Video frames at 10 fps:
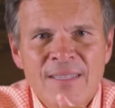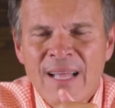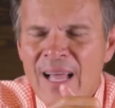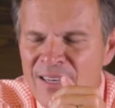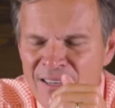
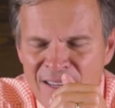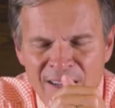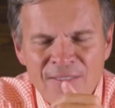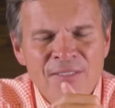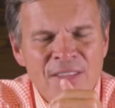I
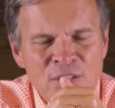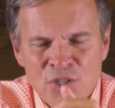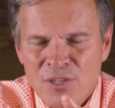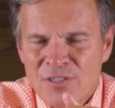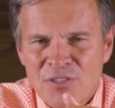love the
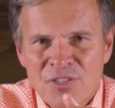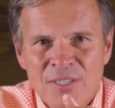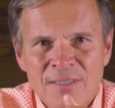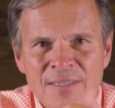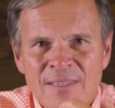
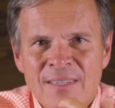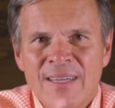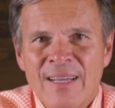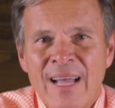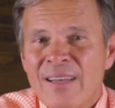church.
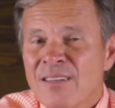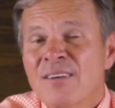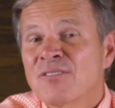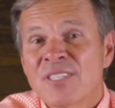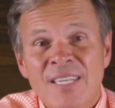I
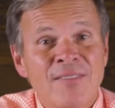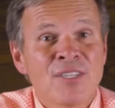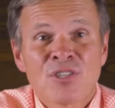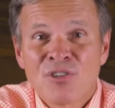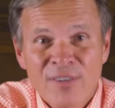love
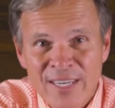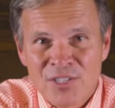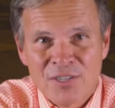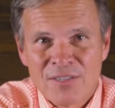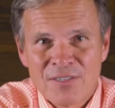Stevens Creek
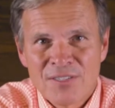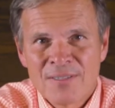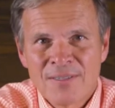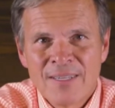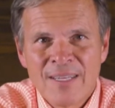Church.
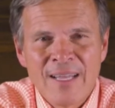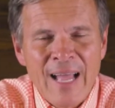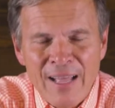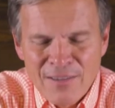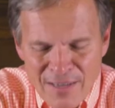
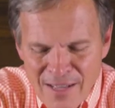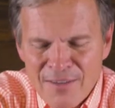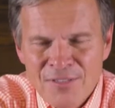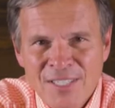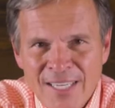I
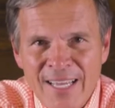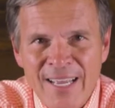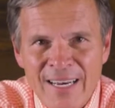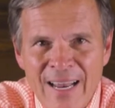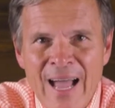love
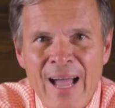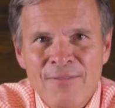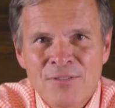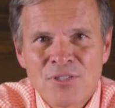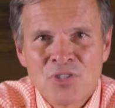seeing
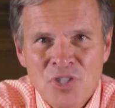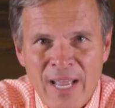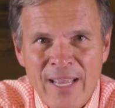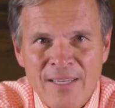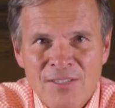lives
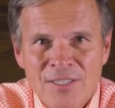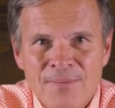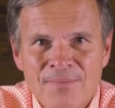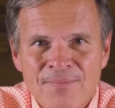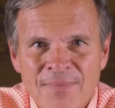changed.
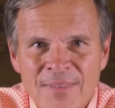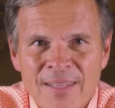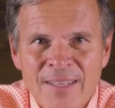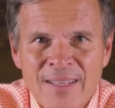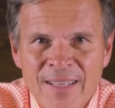
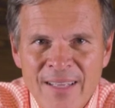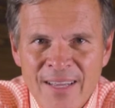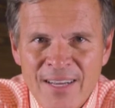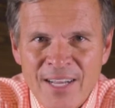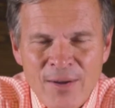
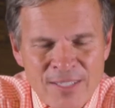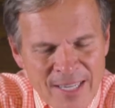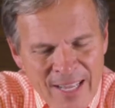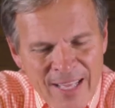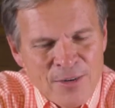You know, and
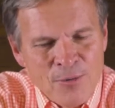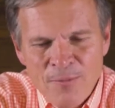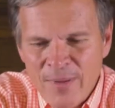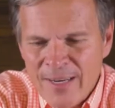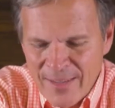together
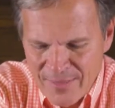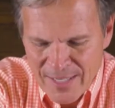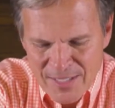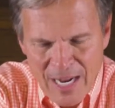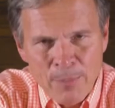we've been given
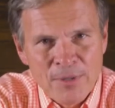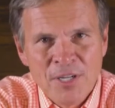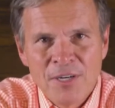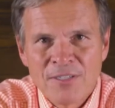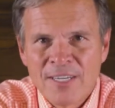this
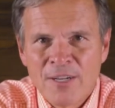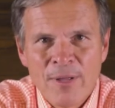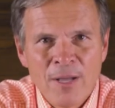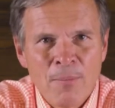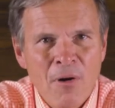opportunity to
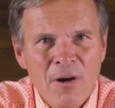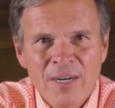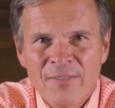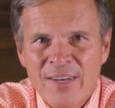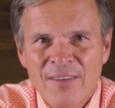be a
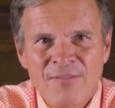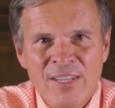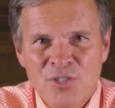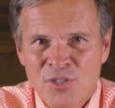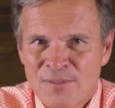part of an
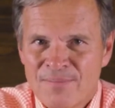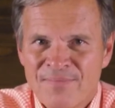adventure.